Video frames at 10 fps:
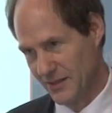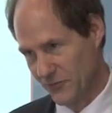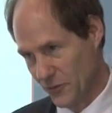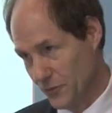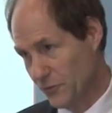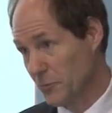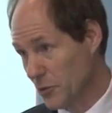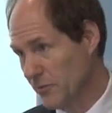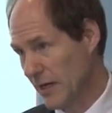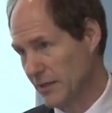for
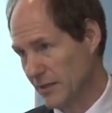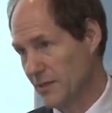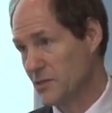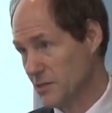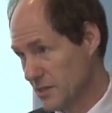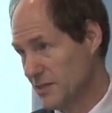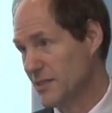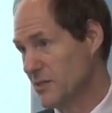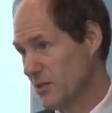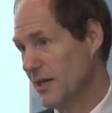new regulations
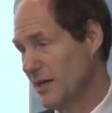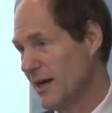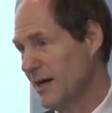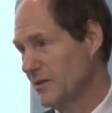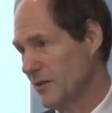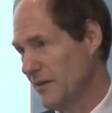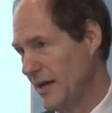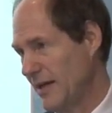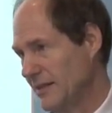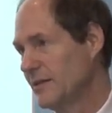isn't a lot higher than
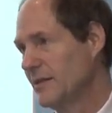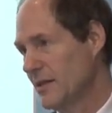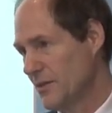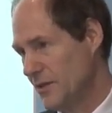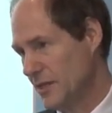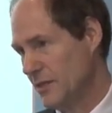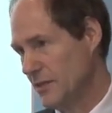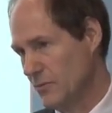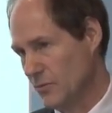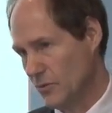that,
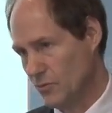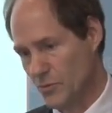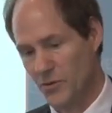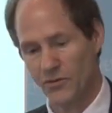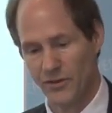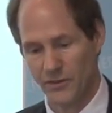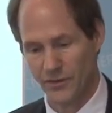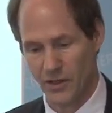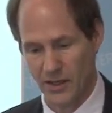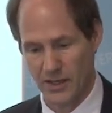the removal of
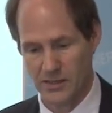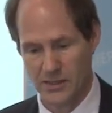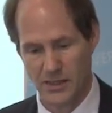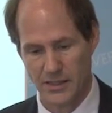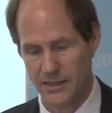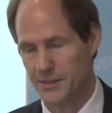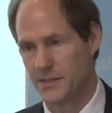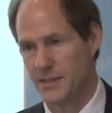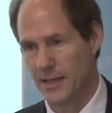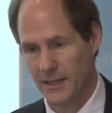costs
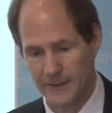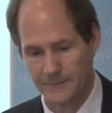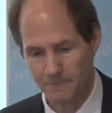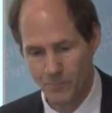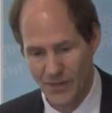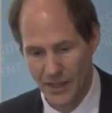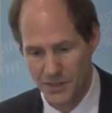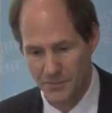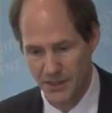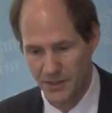is
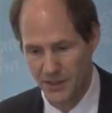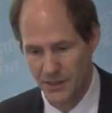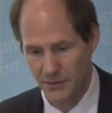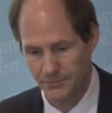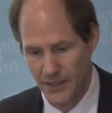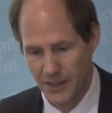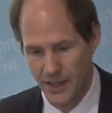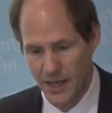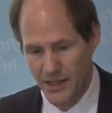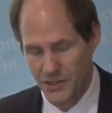a big deal.
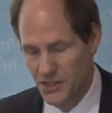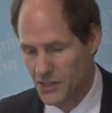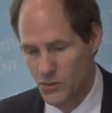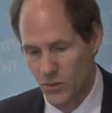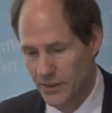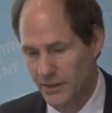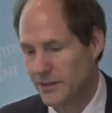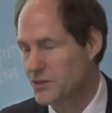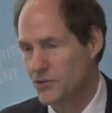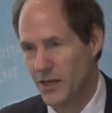Just as one
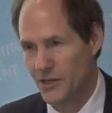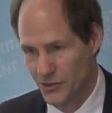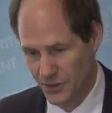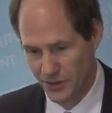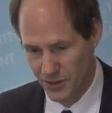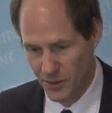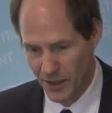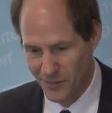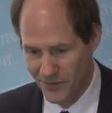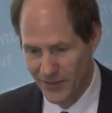illustration, the
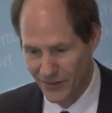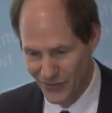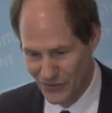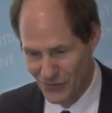Department of Health and